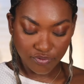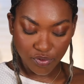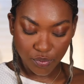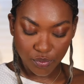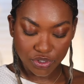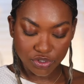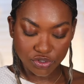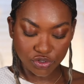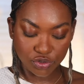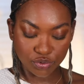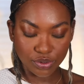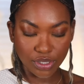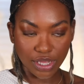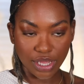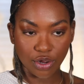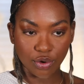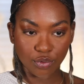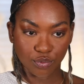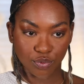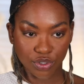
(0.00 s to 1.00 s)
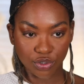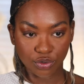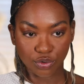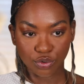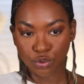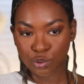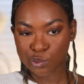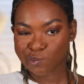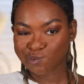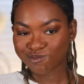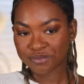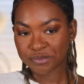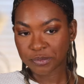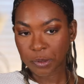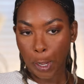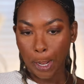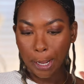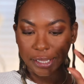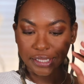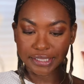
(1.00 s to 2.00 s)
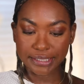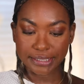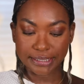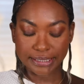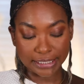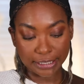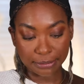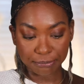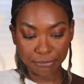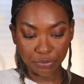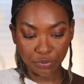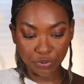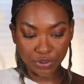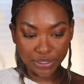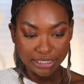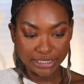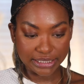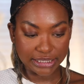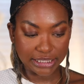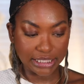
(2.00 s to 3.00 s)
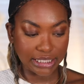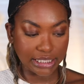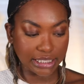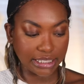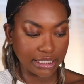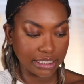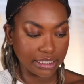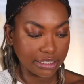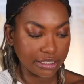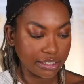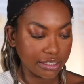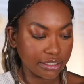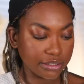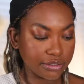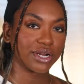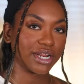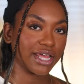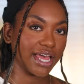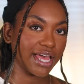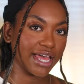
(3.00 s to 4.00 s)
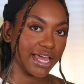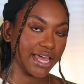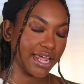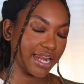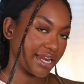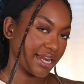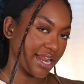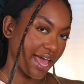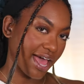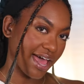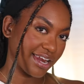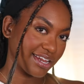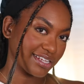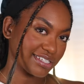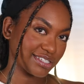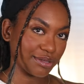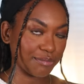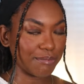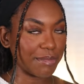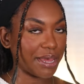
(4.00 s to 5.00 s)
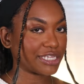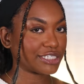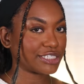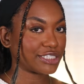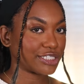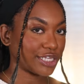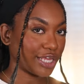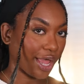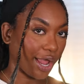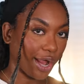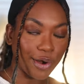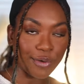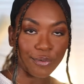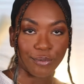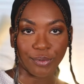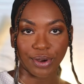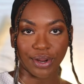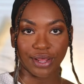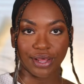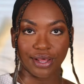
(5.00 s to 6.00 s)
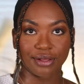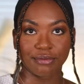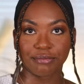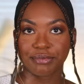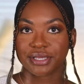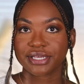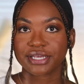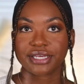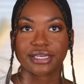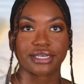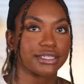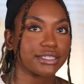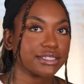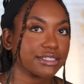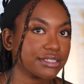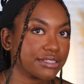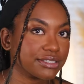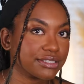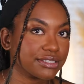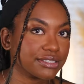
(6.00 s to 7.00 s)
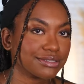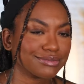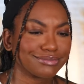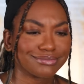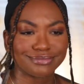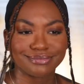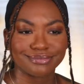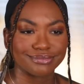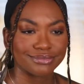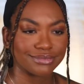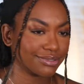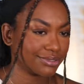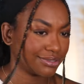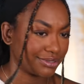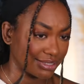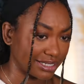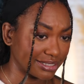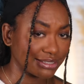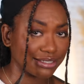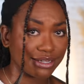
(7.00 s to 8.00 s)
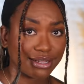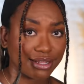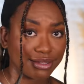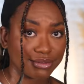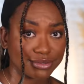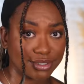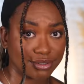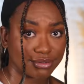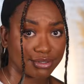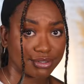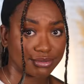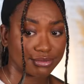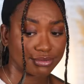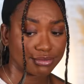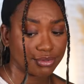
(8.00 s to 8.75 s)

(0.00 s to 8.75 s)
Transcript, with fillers: if I wanna do like a real lip or anything. Went ahead and added some mascara because that's all I was gonna do.